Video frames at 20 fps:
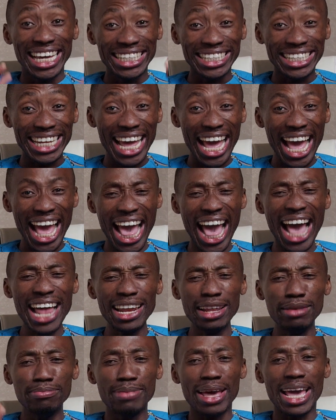the
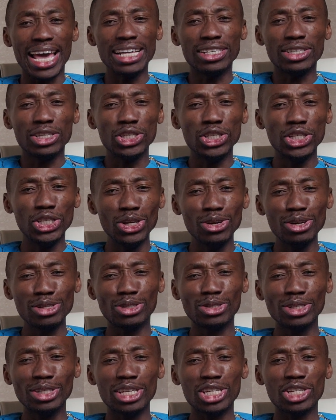element
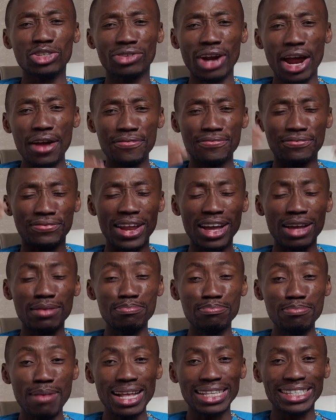used to describe
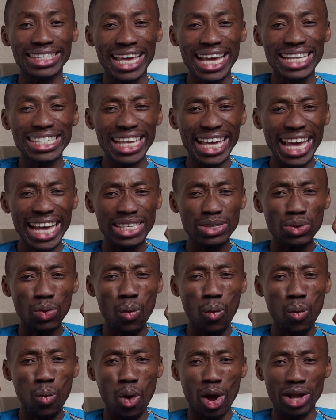phlegmatics is
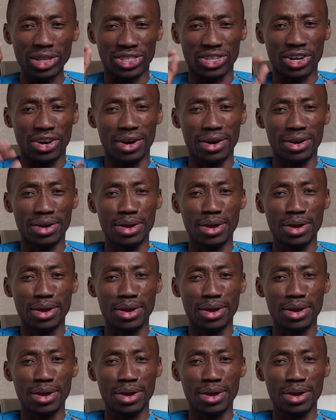water.